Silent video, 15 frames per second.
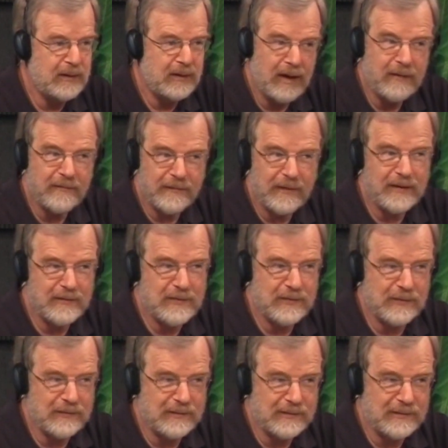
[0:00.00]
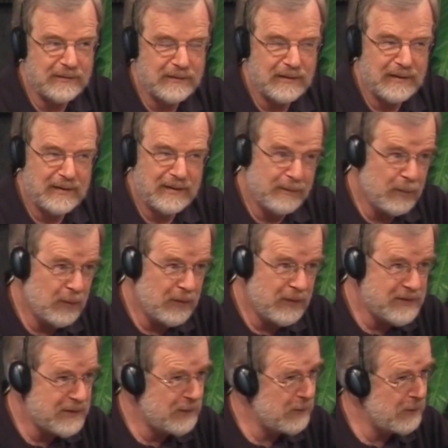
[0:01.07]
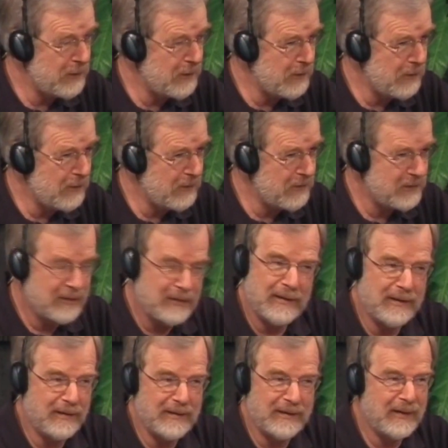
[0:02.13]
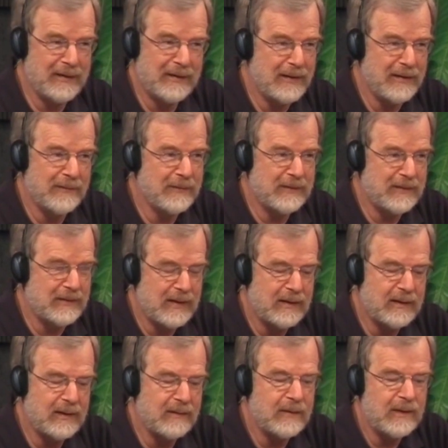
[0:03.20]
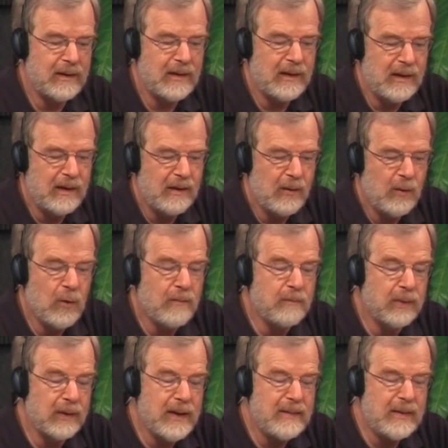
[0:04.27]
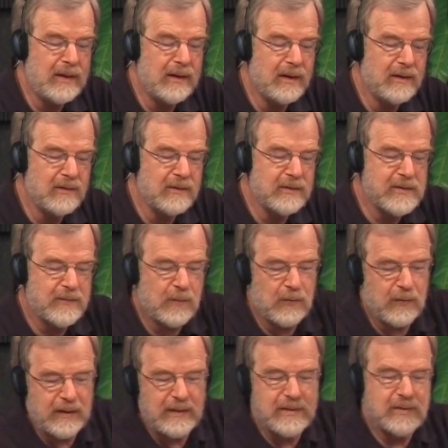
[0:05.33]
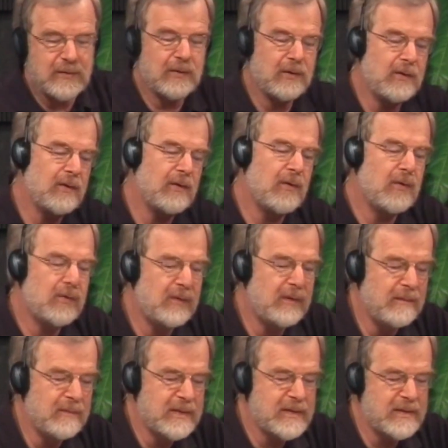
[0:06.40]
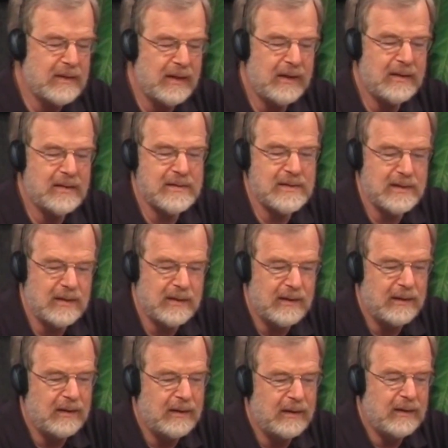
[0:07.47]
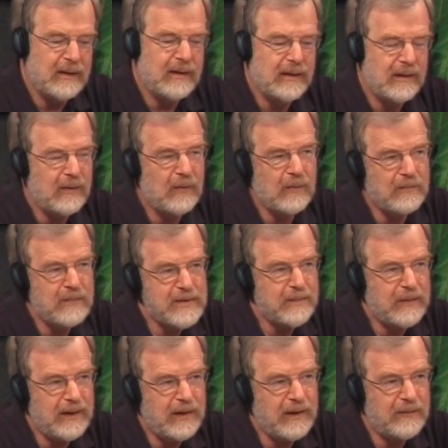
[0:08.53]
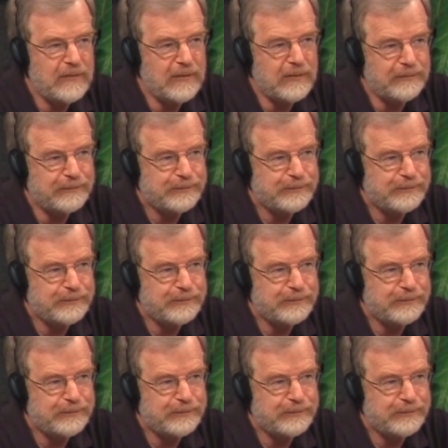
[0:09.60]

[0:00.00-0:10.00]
I have 5 children. The boys annoy the girls? No, they never did that, Dave. Or blaming others for his or her own mistakes or misbehavior.